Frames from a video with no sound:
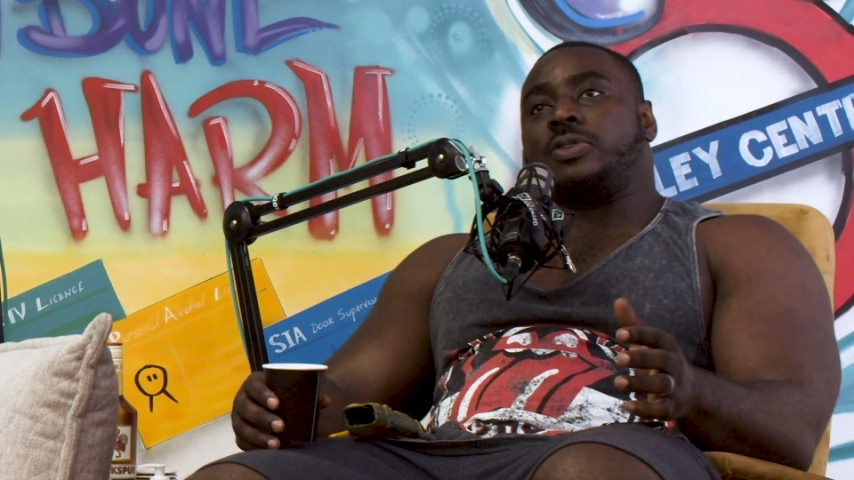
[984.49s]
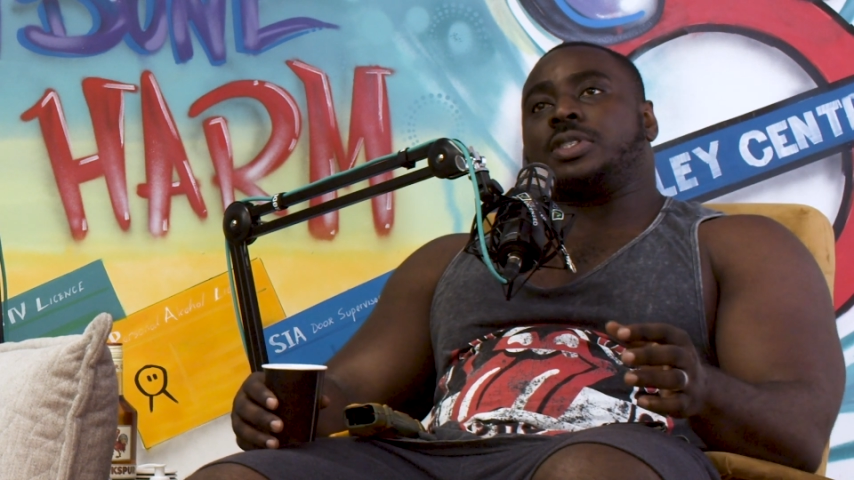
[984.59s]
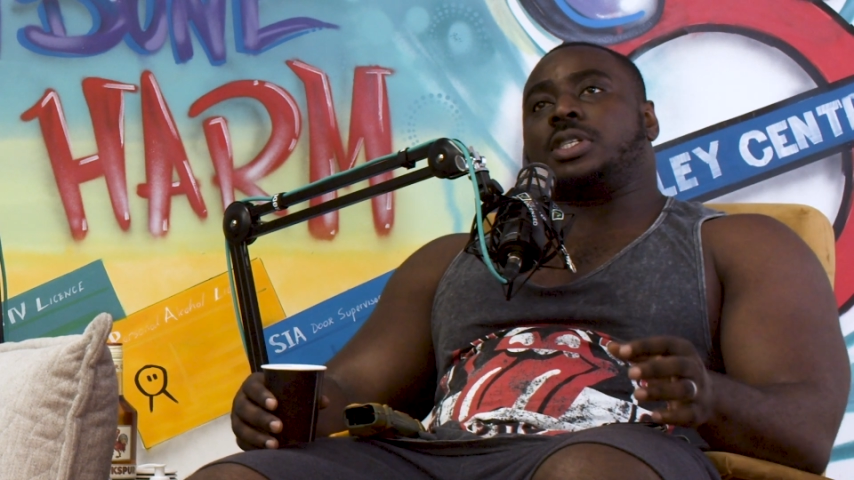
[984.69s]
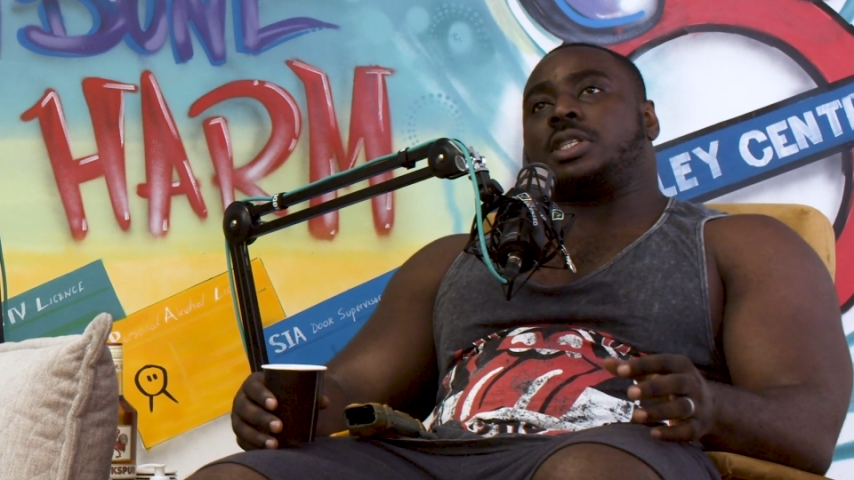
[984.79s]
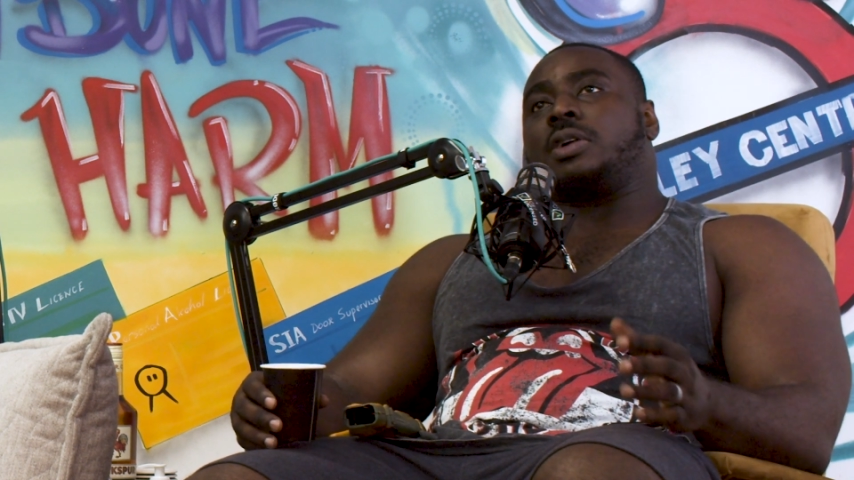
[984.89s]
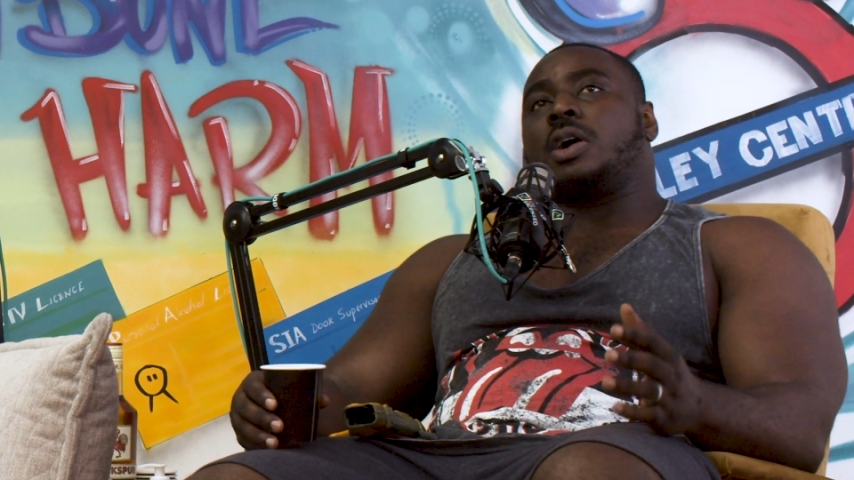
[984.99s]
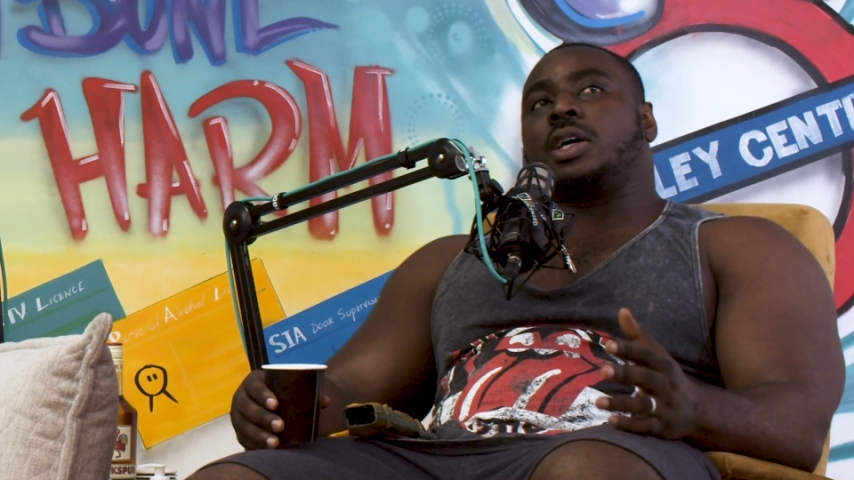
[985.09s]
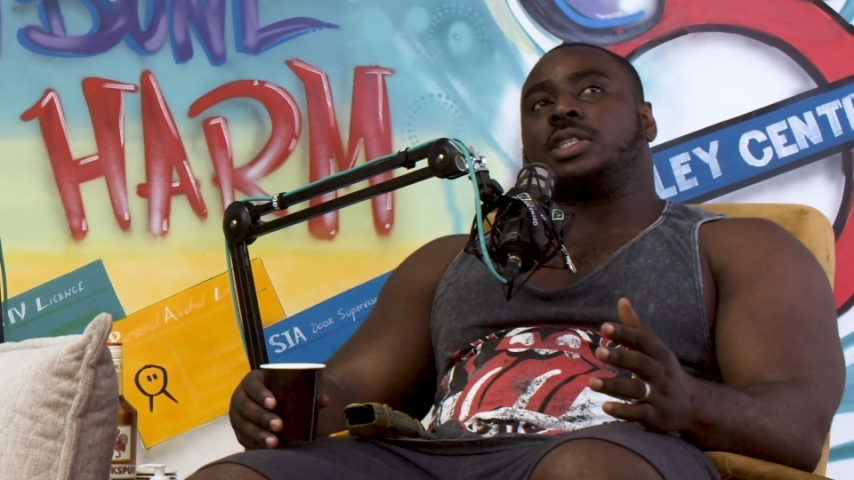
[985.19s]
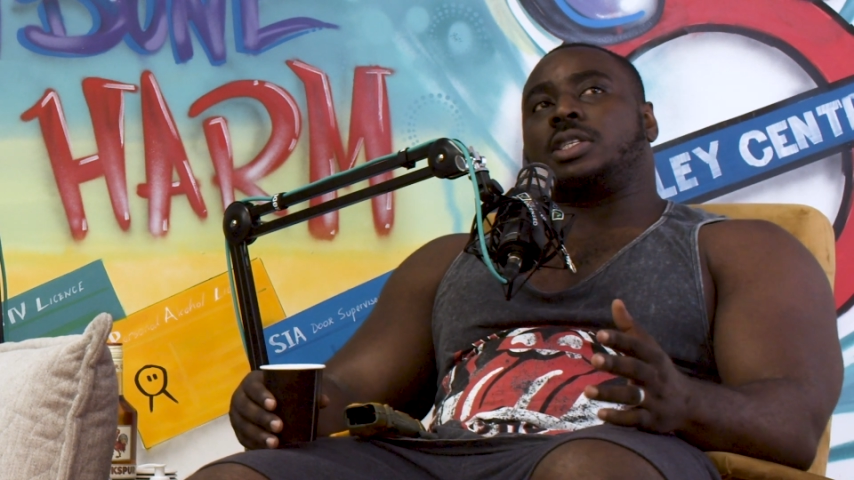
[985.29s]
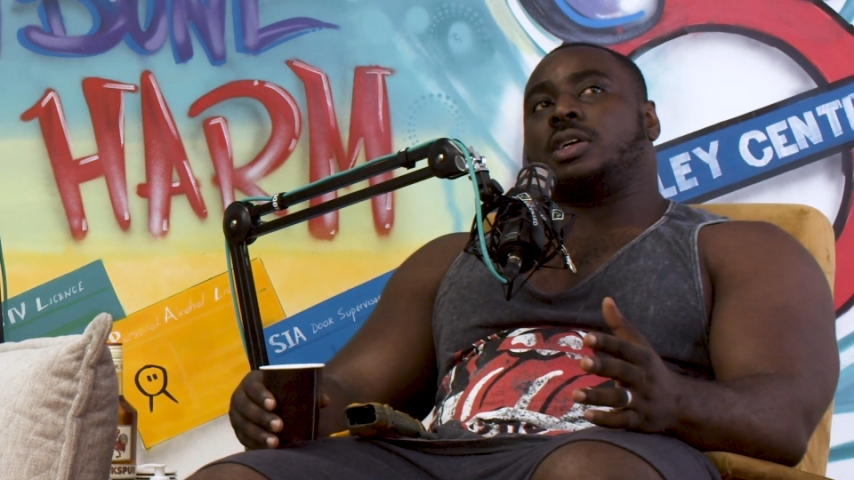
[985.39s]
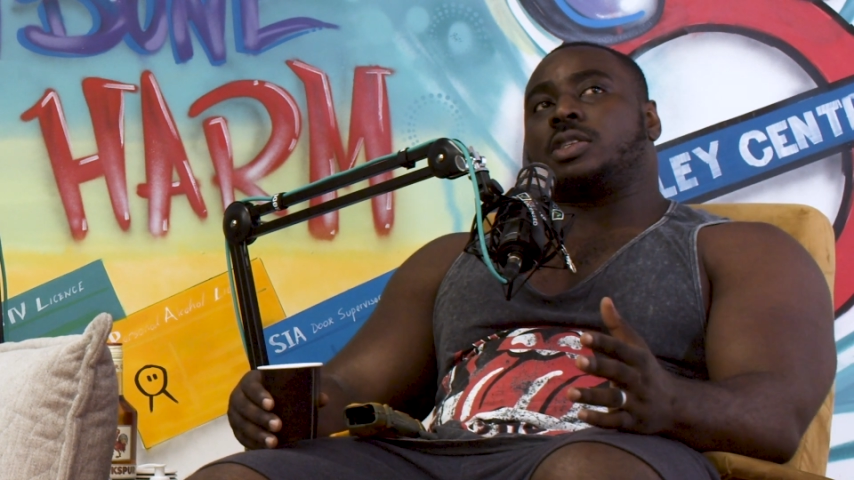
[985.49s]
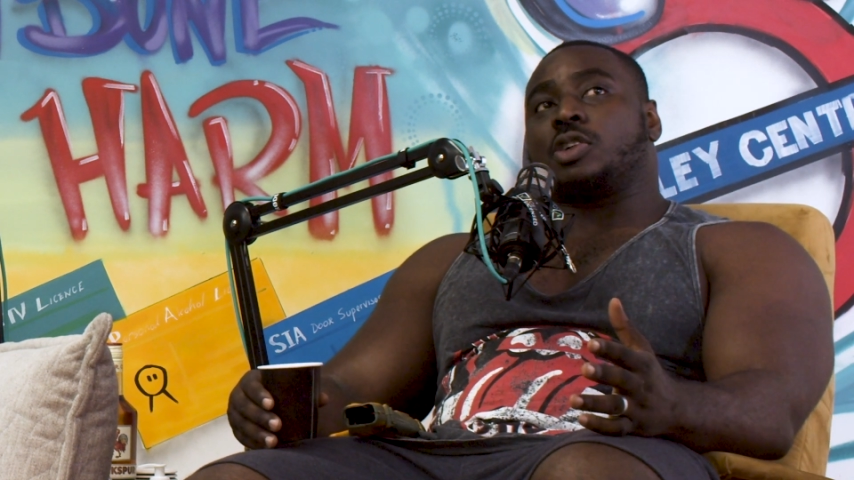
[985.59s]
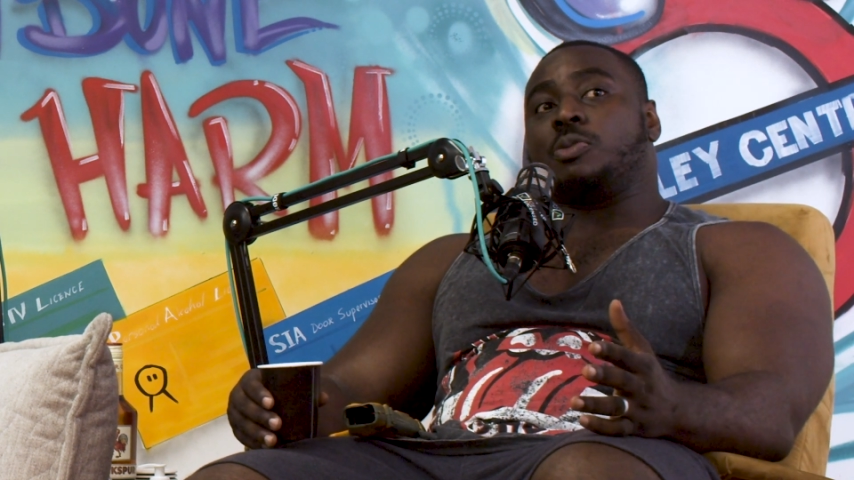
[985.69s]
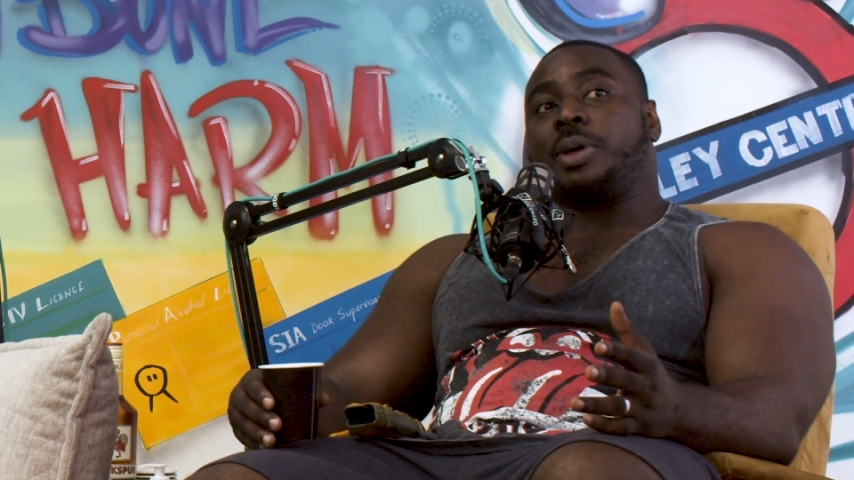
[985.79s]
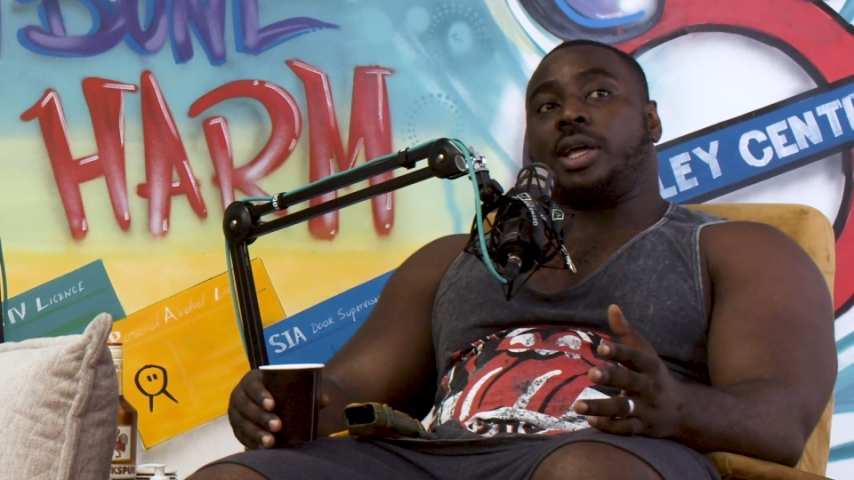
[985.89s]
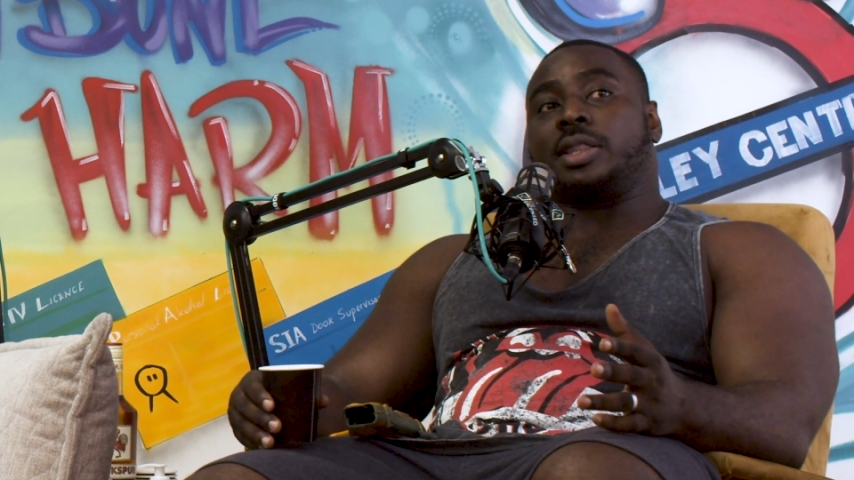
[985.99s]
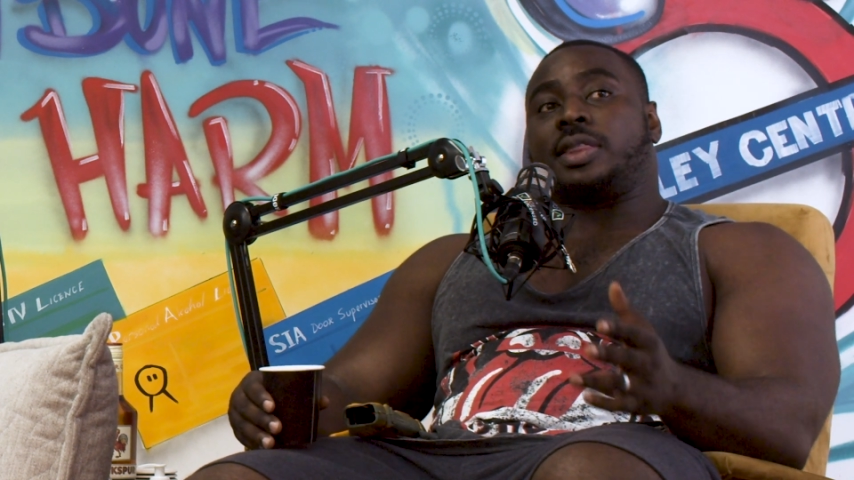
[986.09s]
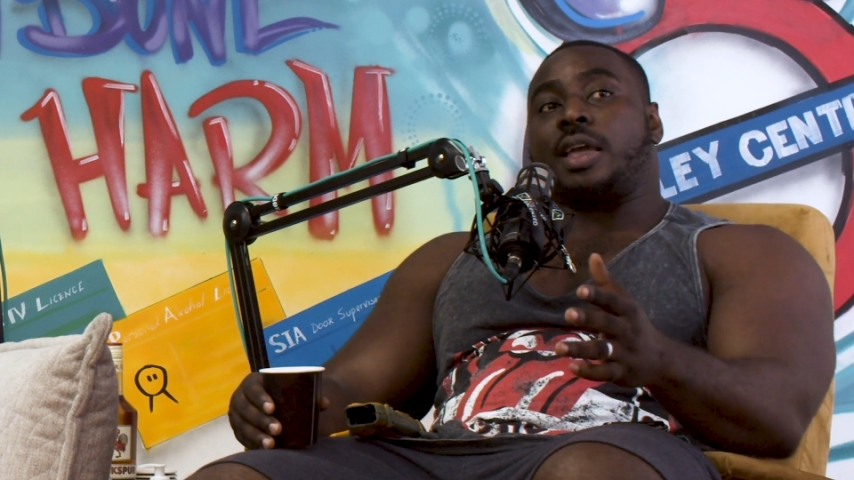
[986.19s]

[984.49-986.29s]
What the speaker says: For instance, there are artists that are so big,